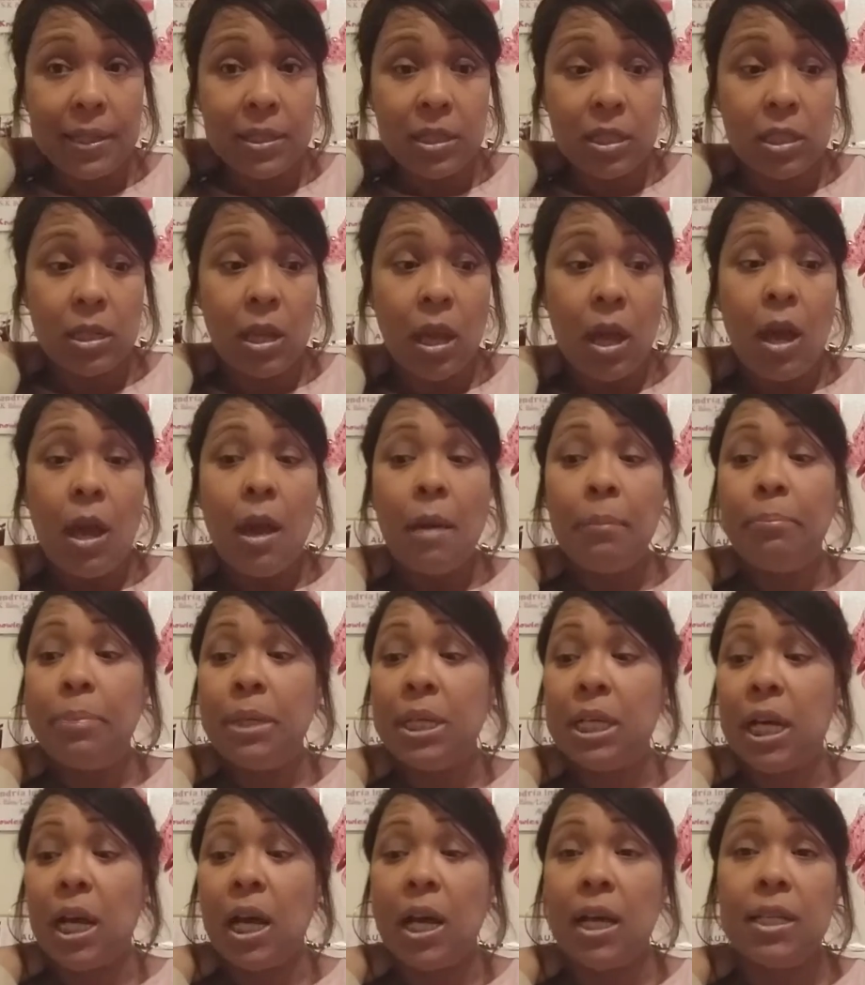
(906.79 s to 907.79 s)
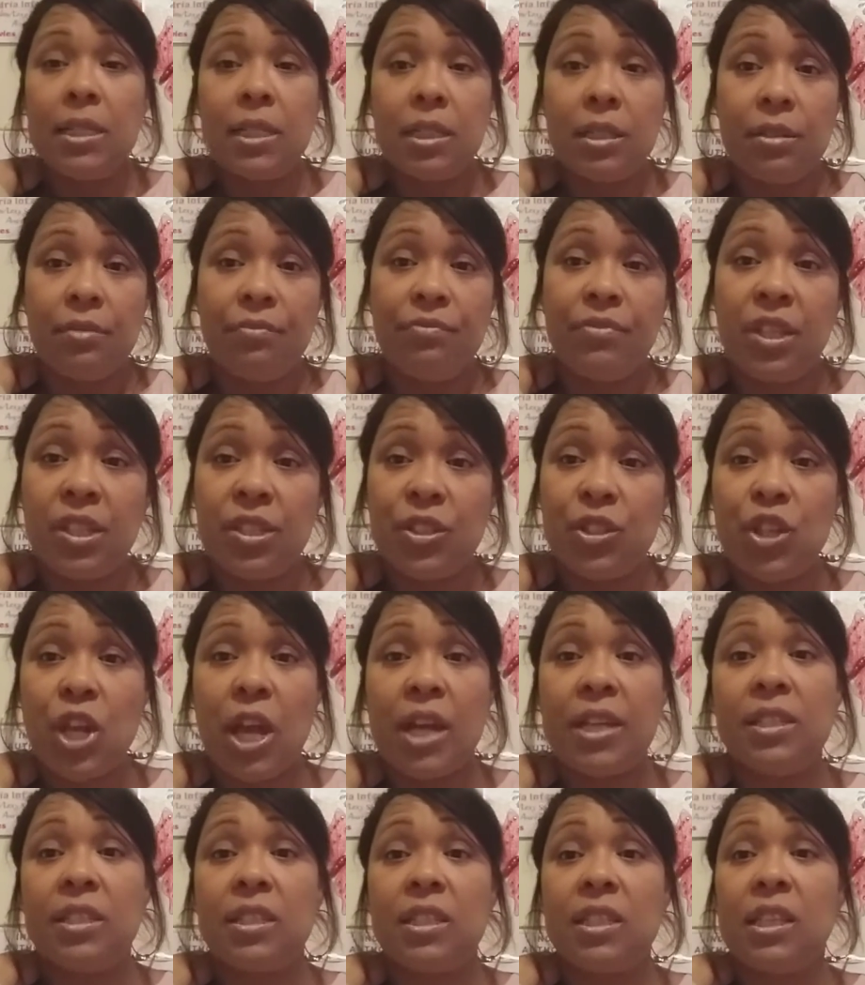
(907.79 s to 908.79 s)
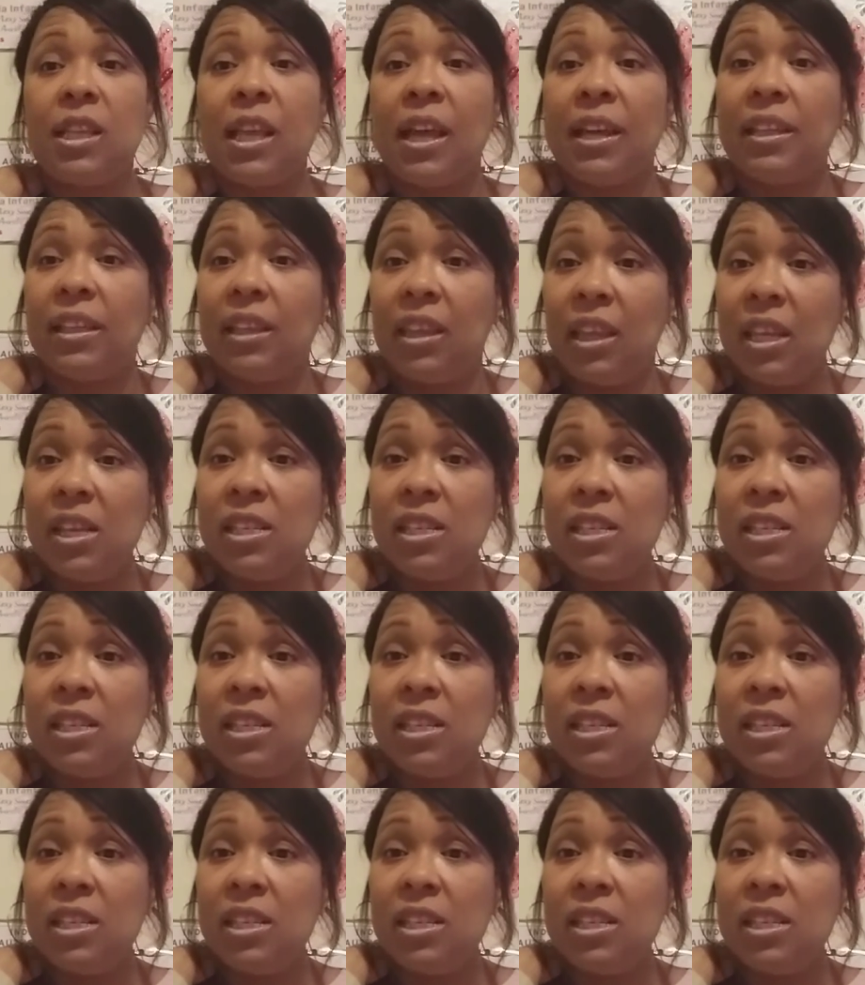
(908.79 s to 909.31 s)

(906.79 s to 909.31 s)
because of the shiza like this.